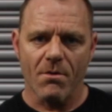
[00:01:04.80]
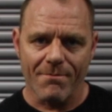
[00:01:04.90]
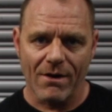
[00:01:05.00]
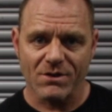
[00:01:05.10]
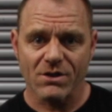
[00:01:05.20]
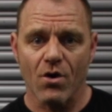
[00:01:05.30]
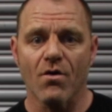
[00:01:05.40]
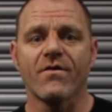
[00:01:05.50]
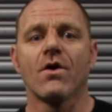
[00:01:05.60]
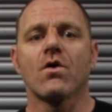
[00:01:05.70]
amounts
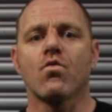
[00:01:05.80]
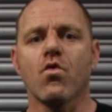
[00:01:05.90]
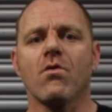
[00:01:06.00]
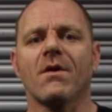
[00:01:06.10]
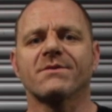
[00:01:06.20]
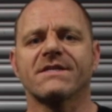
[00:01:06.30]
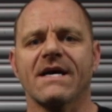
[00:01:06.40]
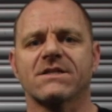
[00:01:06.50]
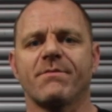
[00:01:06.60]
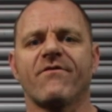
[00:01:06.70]
of warm-up
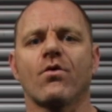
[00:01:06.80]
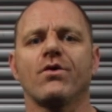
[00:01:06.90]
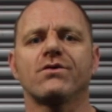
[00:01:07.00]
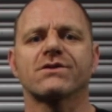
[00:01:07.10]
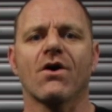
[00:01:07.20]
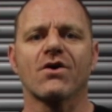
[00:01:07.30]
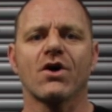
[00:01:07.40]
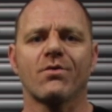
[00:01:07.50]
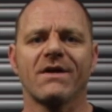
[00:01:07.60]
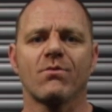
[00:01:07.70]
sets before you start
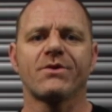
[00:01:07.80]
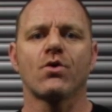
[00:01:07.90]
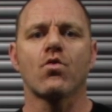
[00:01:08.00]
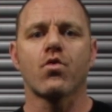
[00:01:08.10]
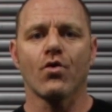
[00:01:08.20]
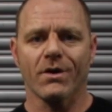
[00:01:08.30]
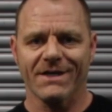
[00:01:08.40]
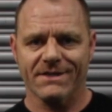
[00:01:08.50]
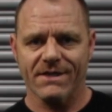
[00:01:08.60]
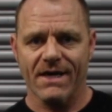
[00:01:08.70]
going in with your
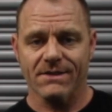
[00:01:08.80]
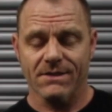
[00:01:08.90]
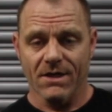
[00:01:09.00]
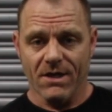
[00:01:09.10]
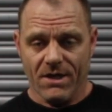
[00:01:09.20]
working sets.